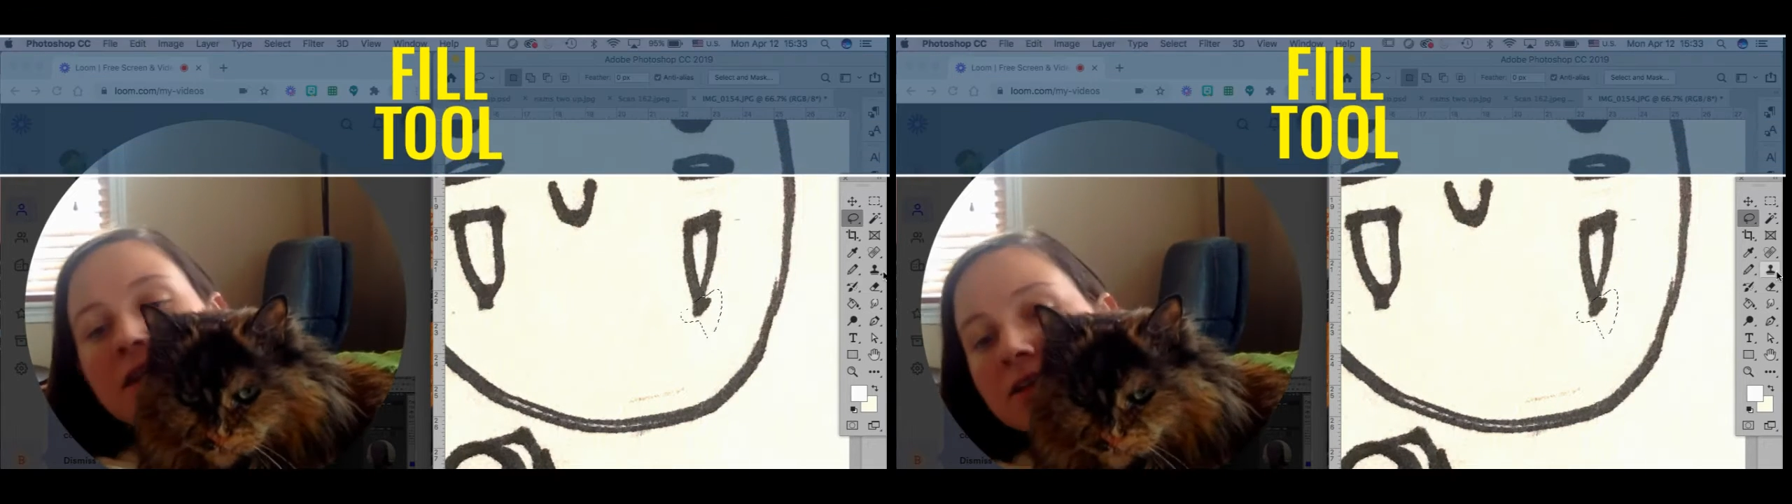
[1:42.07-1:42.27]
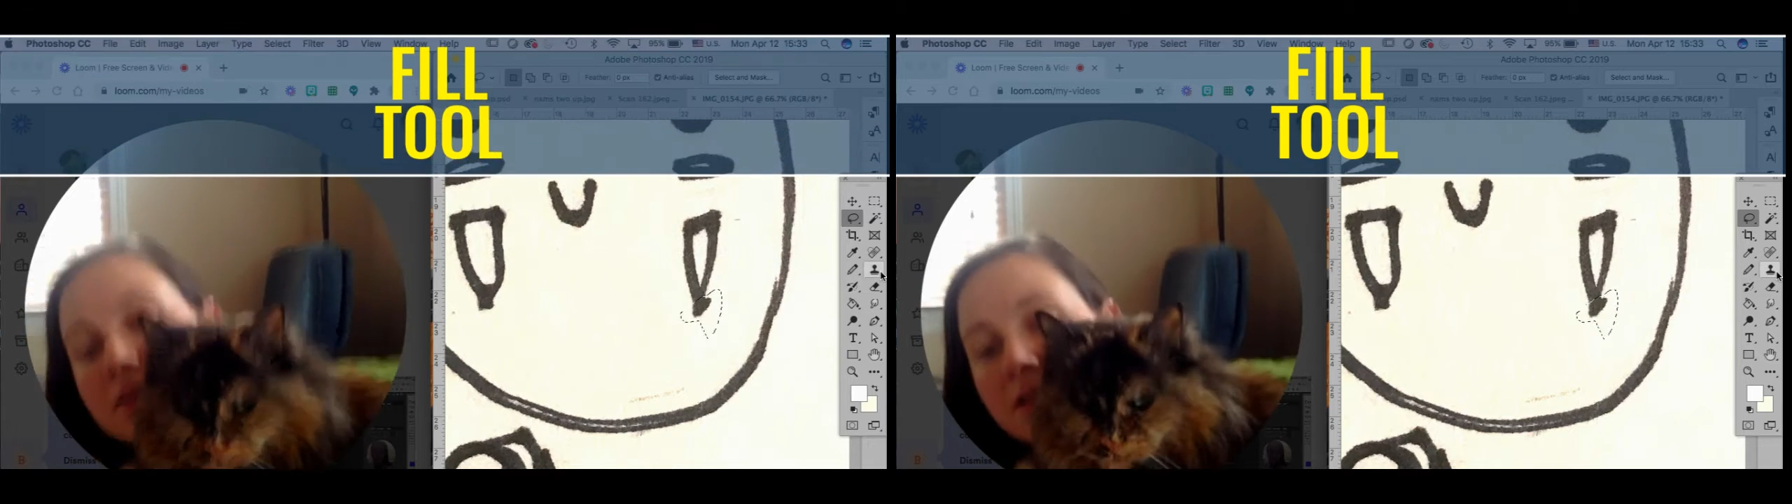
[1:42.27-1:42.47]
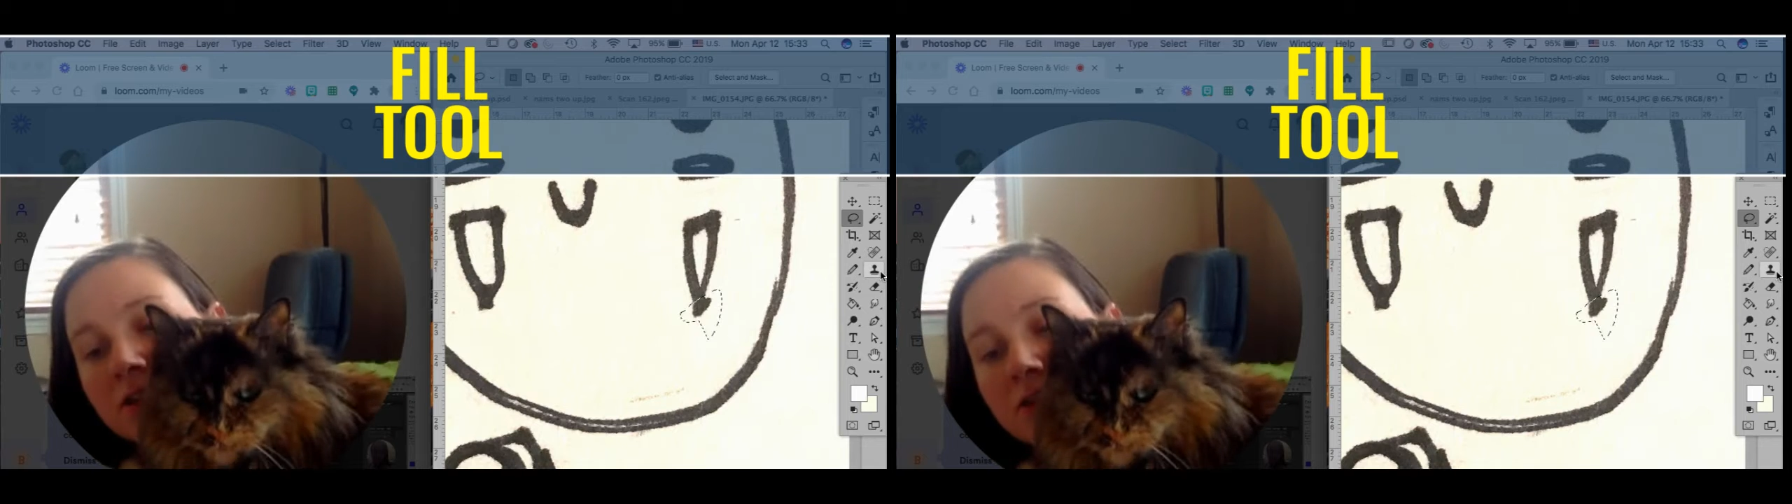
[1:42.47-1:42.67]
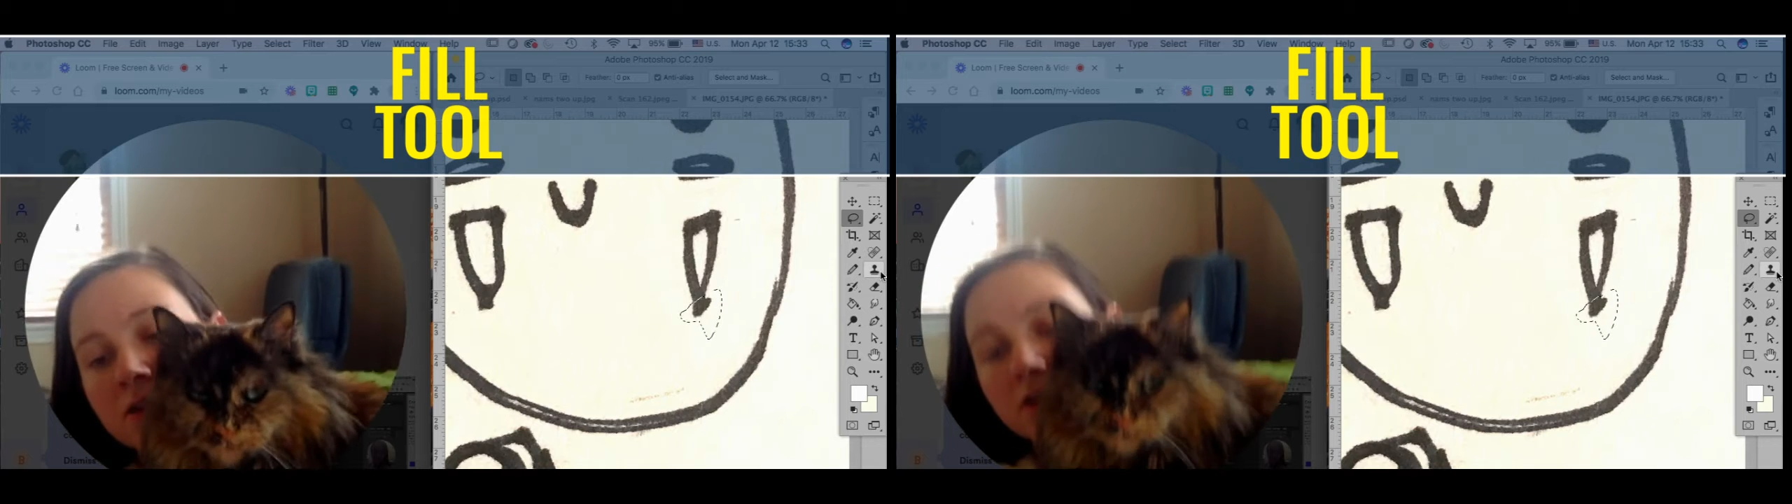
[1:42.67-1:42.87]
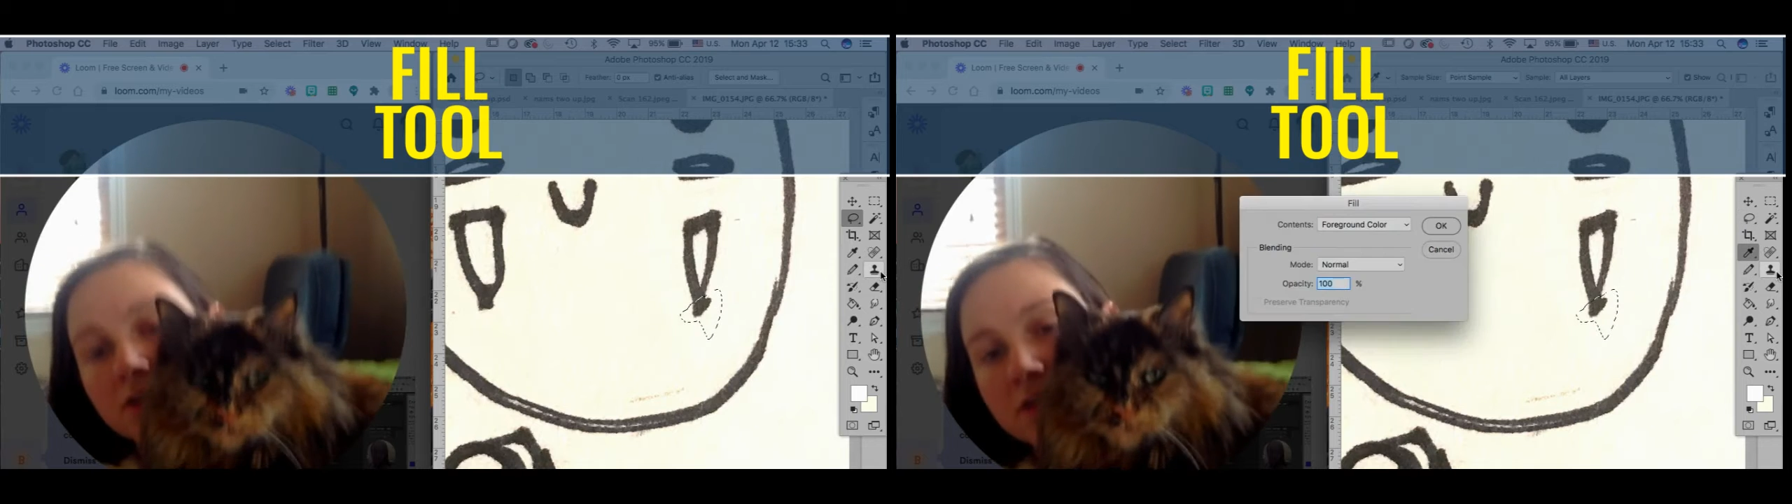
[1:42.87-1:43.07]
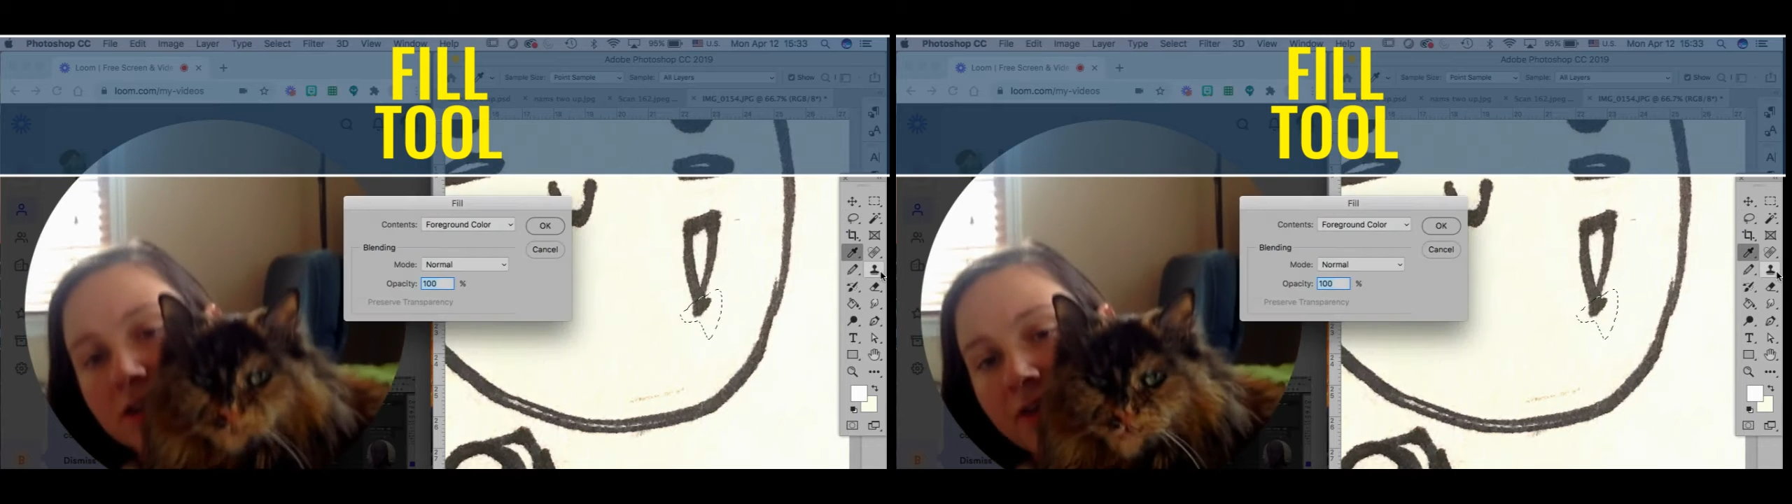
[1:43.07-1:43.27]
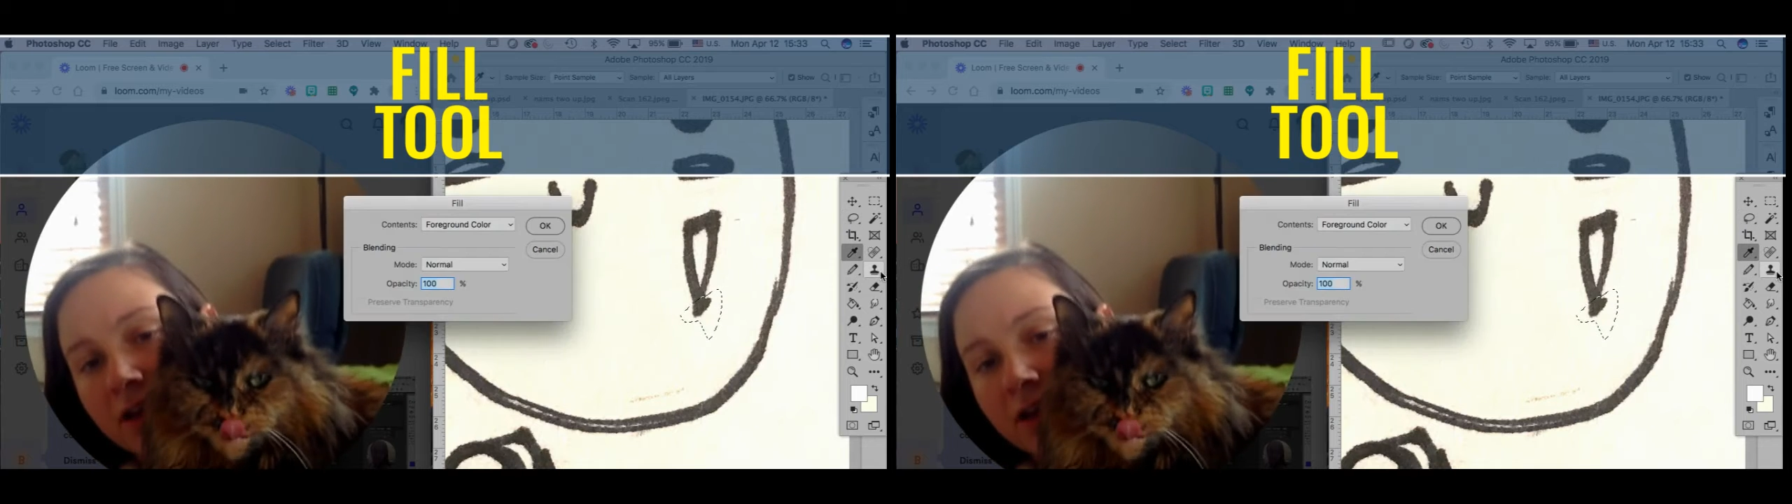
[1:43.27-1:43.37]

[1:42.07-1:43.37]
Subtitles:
is either see if